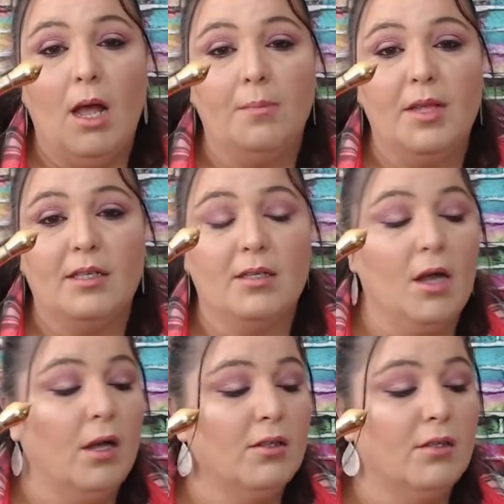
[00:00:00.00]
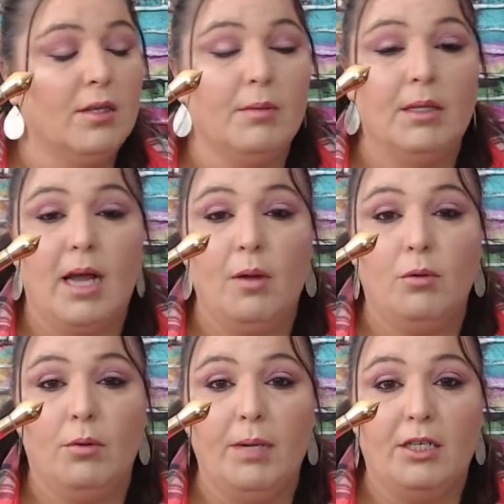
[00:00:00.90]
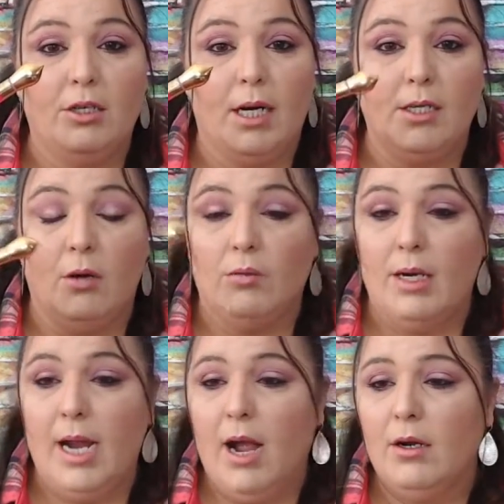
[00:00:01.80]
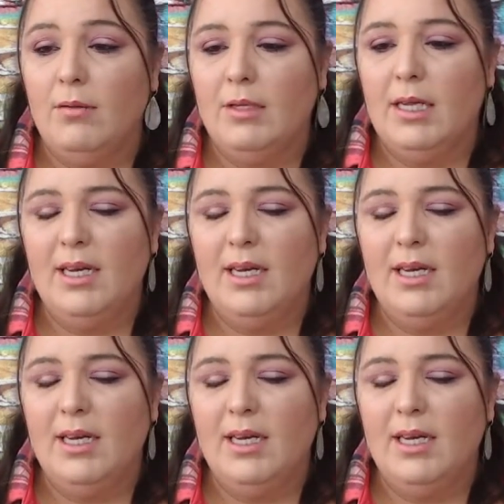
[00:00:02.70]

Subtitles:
This is also something that I will make sure I don't run out of again.